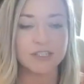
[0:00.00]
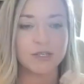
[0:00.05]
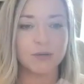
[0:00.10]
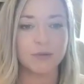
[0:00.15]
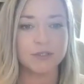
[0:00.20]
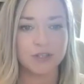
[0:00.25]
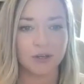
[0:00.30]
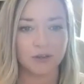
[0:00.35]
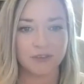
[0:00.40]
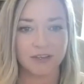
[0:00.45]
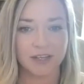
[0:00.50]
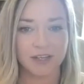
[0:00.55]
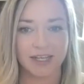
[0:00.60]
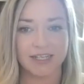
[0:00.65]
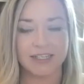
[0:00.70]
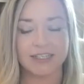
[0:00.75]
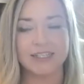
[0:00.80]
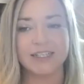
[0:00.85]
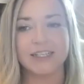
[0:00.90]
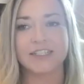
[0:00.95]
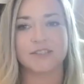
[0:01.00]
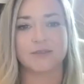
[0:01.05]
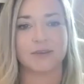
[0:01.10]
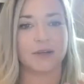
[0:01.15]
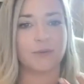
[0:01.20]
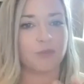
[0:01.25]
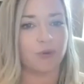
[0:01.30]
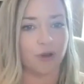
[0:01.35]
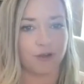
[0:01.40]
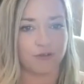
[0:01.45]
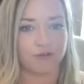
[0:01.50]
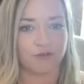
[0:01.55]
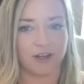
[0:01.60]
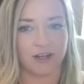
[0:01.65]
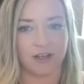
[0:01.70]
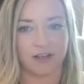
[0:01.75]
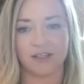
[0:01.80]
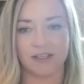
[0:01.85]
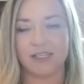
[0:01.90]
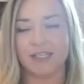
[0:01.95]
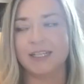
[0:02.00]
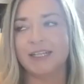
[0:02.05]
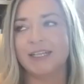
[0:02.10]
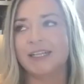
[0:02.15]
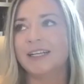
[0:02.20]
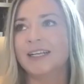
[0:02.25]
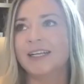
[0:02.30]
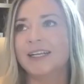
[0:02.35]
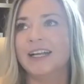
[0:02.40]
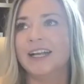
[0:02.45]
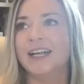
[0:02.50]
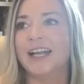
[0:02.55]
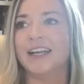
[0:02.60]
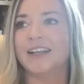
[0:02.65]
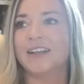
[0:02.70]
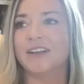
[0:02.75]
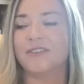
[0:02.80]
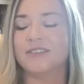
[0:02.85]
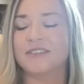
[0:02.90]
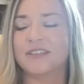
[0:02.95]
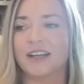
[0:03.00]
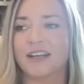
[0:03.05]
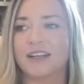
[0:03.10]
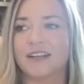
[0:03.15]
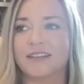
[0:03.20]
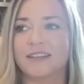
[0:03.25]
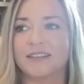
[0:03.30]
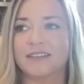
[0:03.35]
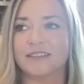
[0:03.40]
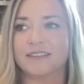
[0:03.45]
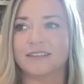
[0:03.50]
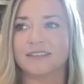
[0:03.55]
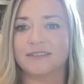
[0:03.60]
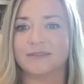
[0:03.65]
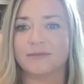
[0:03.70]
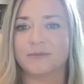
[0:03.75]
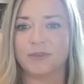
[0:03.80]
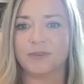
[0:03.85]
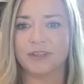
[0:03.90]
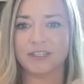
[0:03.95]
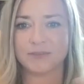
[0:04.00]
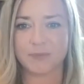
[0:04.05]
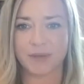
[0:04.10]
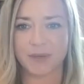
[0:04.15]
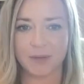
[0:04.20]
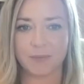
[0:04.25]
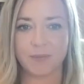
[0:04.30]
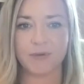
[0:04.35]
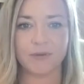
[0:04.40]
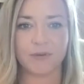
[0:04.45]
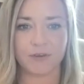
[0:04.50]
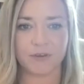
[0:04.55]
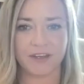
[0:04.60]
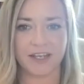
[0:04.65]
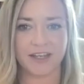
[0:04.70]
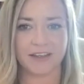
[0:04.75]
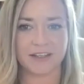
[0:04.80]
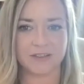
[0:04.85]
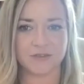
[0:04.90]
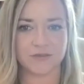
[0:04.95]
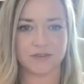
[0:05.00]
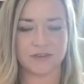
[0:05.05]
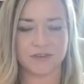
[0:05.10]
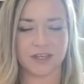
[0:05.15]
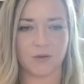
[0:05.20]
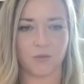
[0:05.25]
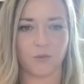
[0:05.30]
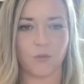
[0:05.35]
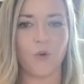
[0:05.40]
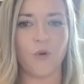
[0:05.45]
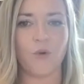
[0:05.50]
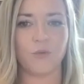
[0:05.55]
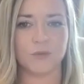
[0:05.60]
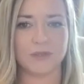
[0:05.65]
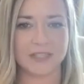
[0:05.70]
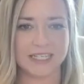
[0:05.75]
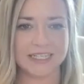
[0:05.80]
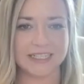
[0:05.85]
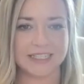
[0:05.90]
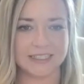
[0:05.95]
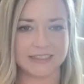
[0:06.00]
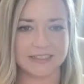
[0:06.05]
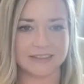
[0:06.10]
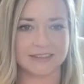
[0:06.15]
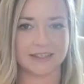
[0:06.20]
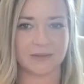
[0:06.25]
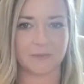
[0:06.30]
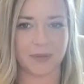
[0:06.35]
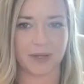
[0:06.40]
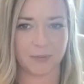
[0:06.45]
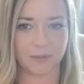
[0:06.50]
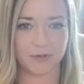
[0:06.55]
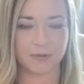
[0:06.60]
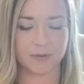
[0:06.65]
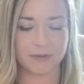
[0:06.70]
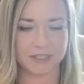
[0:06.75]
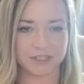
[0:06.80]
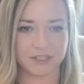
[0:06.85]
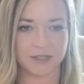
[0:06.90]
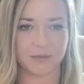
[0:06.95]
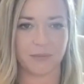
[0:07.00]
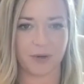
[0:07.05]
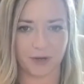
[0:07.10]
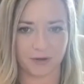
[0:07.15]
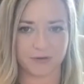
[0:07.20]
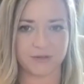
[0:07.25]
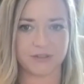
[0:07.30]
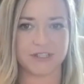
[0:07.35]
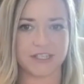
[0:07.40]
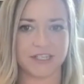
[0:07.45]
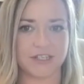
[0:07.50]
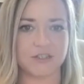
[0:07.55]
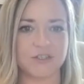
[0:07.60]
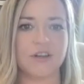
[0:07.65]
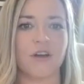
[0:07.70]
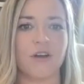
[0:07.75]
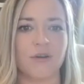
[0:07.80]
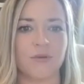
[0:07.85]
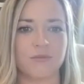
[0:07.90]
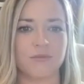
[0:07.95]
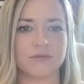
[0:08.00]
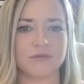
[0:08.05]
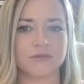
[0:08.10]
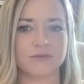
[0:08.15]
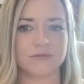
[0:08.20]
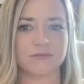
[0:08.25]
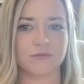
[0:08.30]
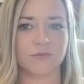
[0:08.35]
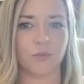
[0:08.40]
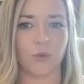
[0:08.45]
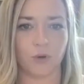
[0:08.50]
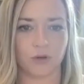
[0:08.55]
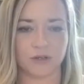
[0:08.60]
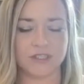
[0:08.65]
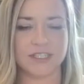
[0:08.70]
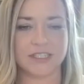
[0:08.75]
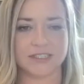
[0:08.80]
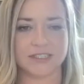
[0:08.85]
So I was on there. So I had a profile and I was like, well, there's people on there, they're warm leads. They're people who are literally posting jobs, wanting